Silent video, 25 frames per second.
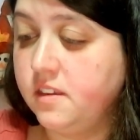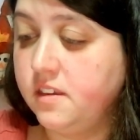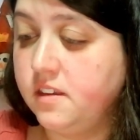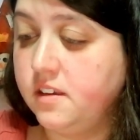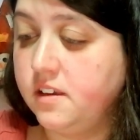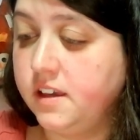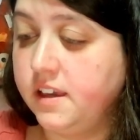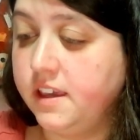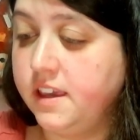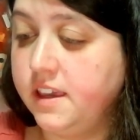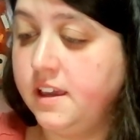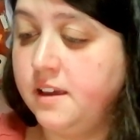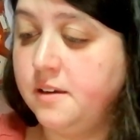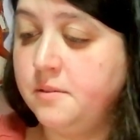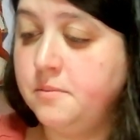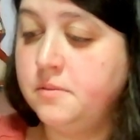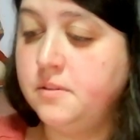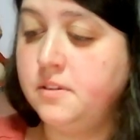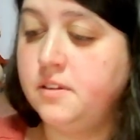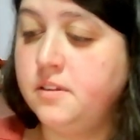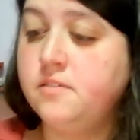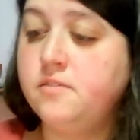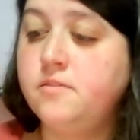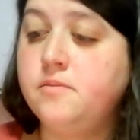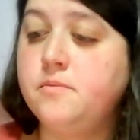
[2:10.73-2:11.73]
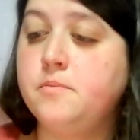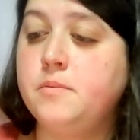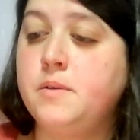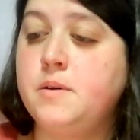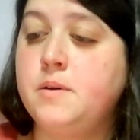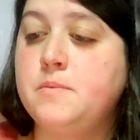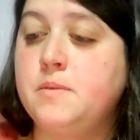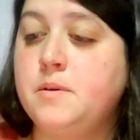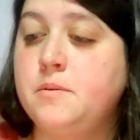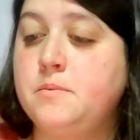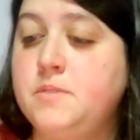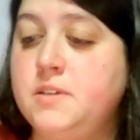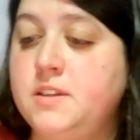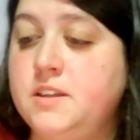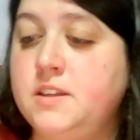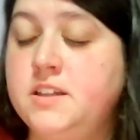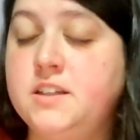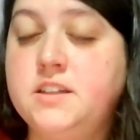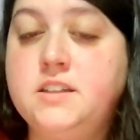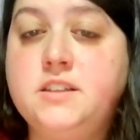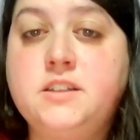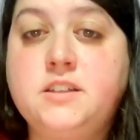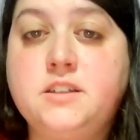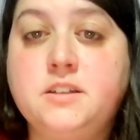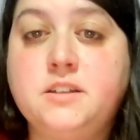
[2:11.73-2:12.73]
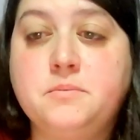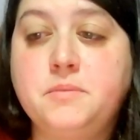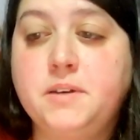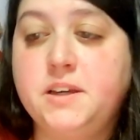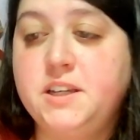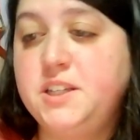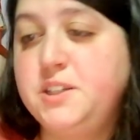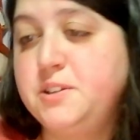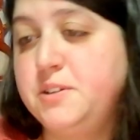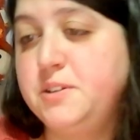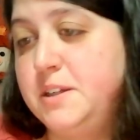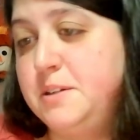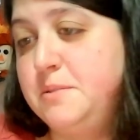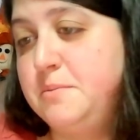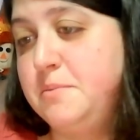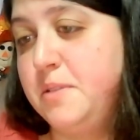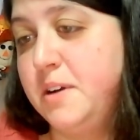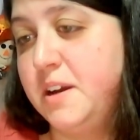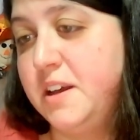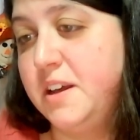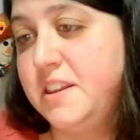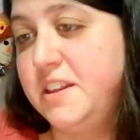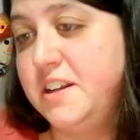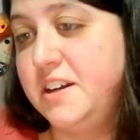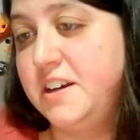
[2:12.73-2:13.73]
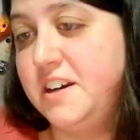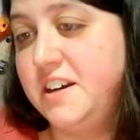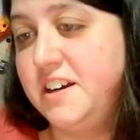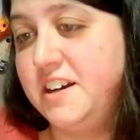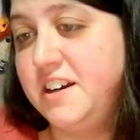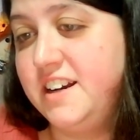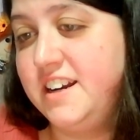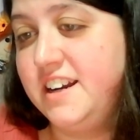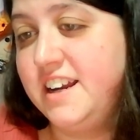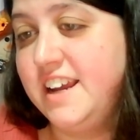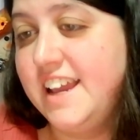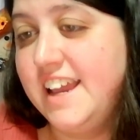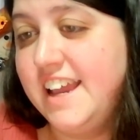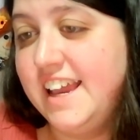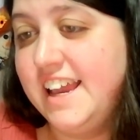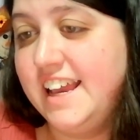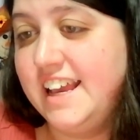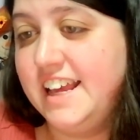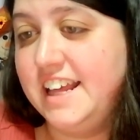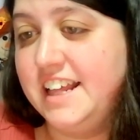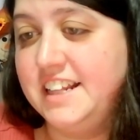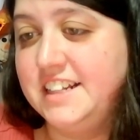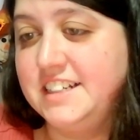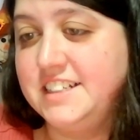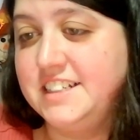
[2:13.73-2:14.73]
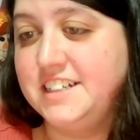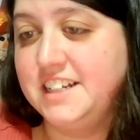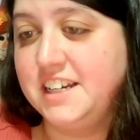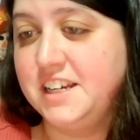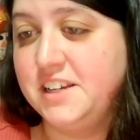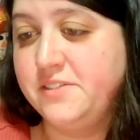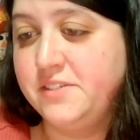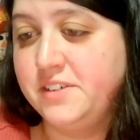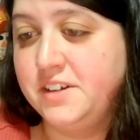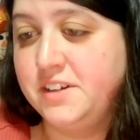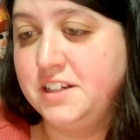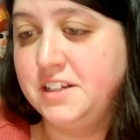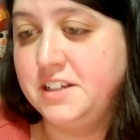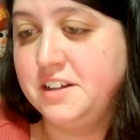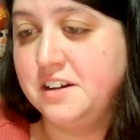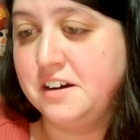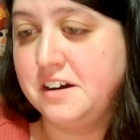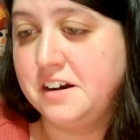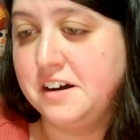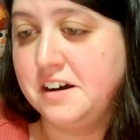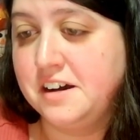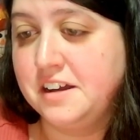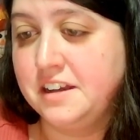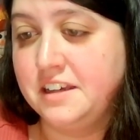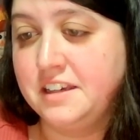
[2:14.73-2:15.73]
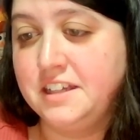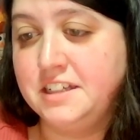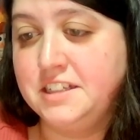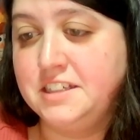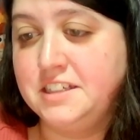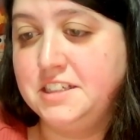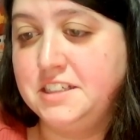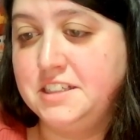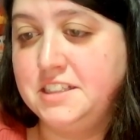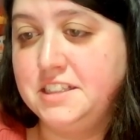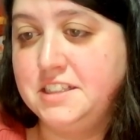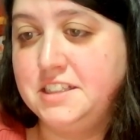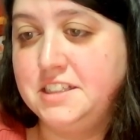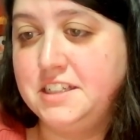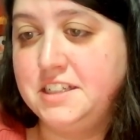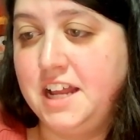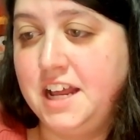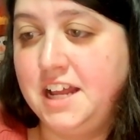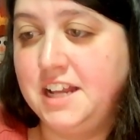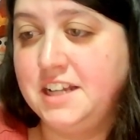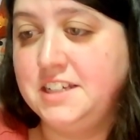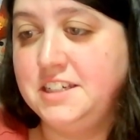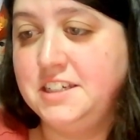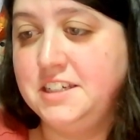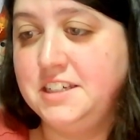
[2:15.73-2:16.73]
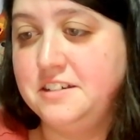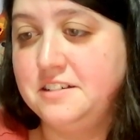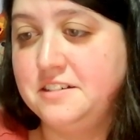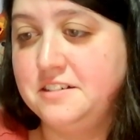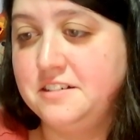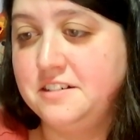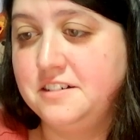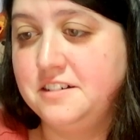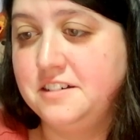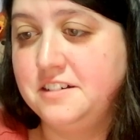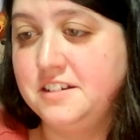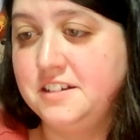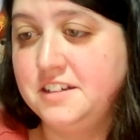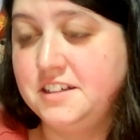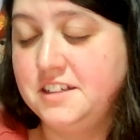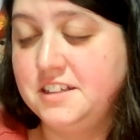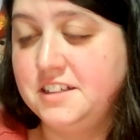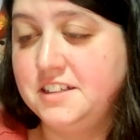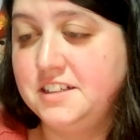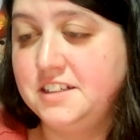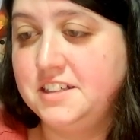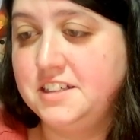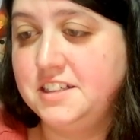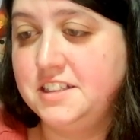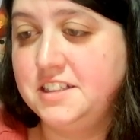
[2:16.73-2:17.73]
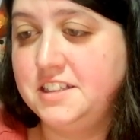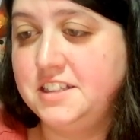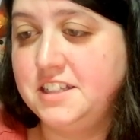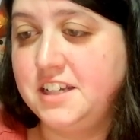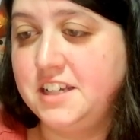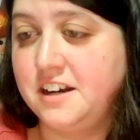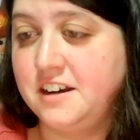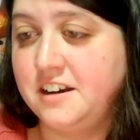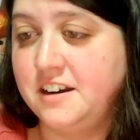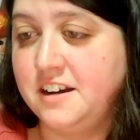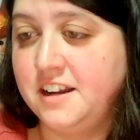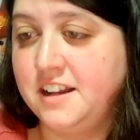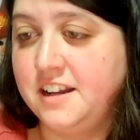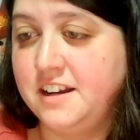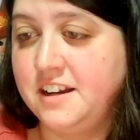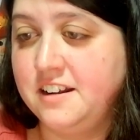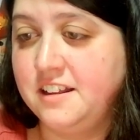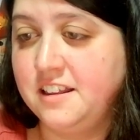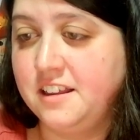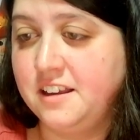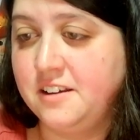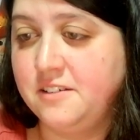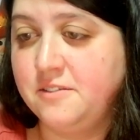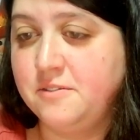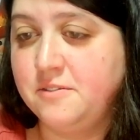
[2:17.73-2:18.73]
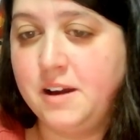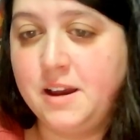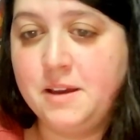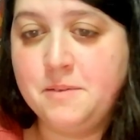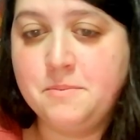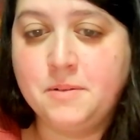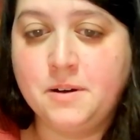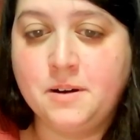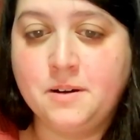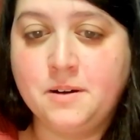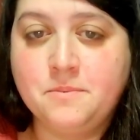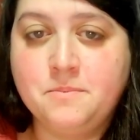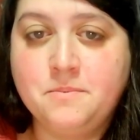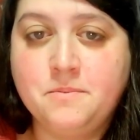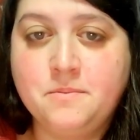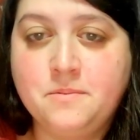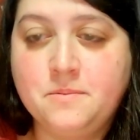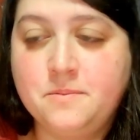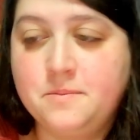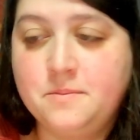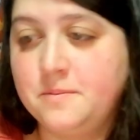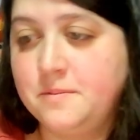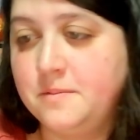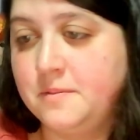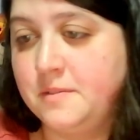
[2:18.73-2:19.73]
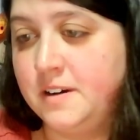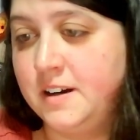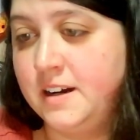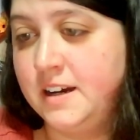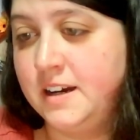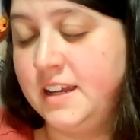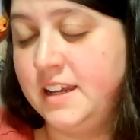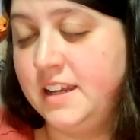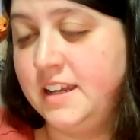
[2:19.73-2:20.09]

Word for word: I can't believe my mom did this to my twin brother. it's not even a dog, it's just a statue. Just staring at her like, why, mom? Why?